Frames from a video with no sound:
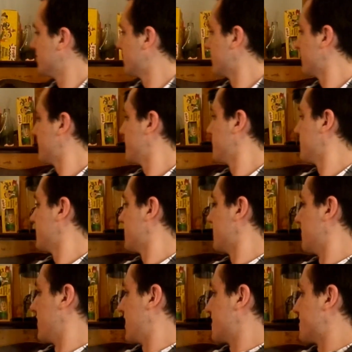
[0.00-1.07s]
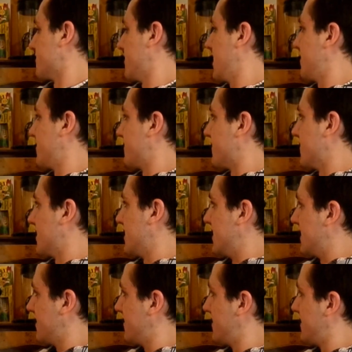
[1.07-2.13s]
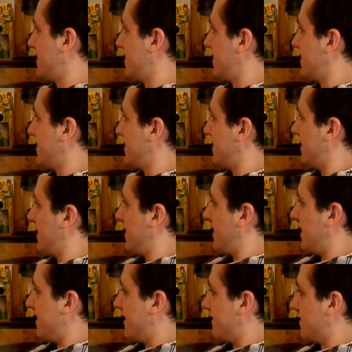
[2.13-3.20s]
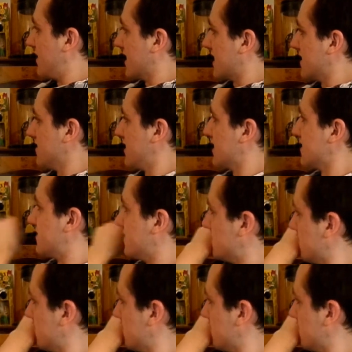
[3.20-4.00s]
Move Roger Rabbit for right now. And then everybody can look at you,